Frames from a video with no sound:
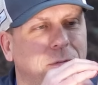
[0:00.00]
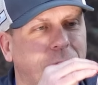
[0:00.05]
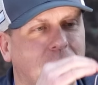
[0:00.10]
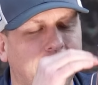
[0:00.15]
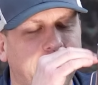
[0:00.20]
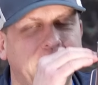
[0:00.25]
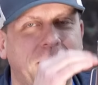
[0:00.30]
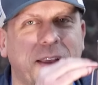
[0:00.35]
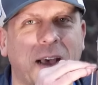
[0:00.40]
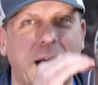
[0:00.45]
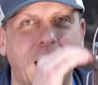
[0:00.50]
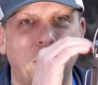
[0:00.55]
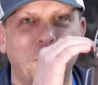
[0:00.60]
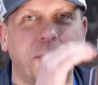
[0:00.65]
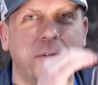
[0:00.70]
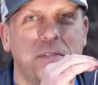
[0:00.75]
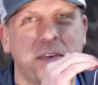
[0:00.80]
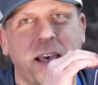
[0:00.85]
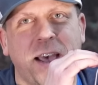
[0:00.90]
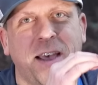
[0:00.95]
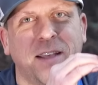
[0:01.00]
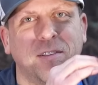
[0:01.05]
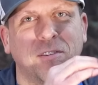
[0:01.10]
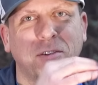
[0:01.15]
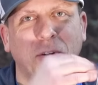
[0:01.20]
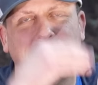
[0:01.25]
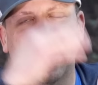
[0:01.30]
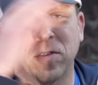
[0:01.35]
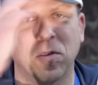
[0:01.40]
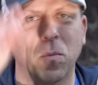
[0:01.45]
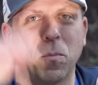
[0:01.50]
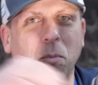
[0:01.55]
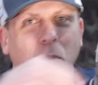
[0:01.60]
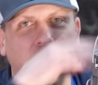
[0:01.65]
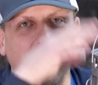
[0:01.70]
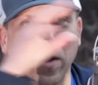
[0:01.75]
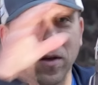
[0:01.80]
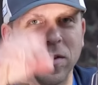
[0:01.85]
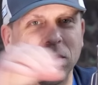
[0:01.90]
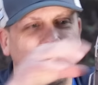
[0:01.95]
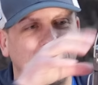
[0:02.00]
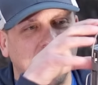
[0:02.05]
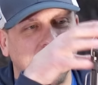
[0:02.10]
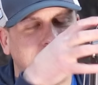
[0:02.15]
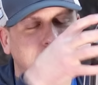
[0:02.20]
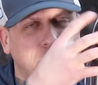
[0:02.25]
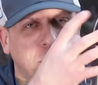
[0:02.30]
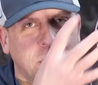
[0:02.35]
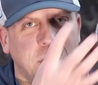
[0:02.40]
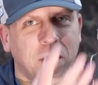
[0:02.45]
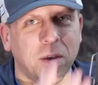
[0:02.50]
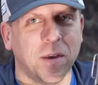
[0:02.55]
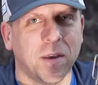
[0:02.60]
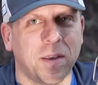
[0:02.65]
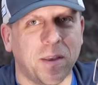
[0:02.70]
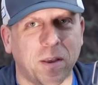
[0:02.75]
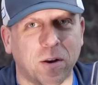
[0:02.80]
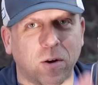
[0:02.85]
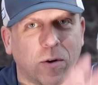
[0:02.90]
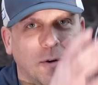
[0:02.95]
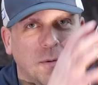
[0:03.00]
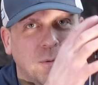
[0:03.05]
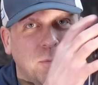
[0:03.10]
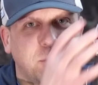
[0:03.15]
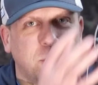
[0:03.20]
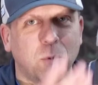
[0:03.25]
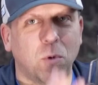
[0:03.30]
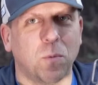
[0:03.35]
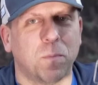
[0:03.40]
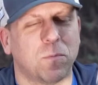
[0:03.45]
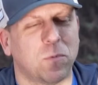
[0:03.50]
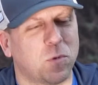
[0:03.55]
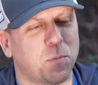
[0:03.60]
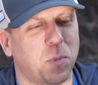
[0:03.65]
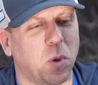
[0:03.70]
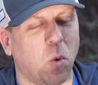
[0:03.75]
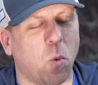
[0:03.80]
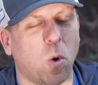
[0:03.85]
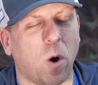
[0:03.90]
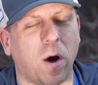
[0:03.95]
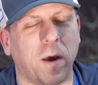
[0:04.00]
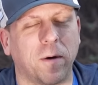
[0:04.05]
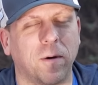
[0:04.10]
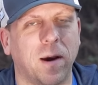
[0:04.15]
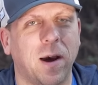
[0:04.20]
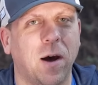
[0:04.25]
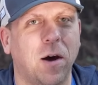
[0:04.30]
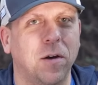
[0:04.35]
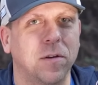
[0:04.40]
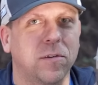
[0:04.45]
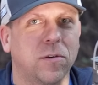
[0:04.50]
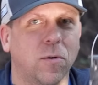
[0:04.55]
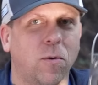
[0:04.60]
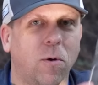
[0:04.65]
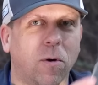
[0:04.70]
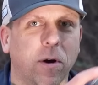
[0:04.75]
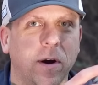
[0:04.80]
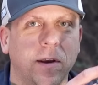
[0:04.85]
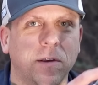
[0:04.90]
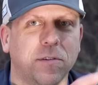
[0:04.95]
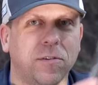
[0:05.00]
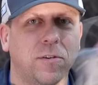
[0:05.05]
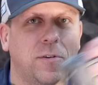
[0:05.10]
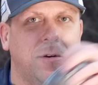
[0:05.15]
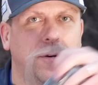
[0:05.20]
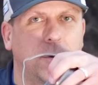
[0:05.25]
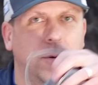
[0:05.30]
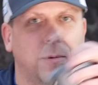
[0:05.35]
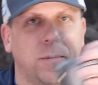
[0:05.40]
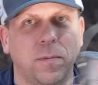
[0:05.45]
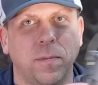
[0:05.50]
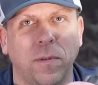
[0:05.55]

very top of that. And so as it boils, it can, you know, spill water out or as you're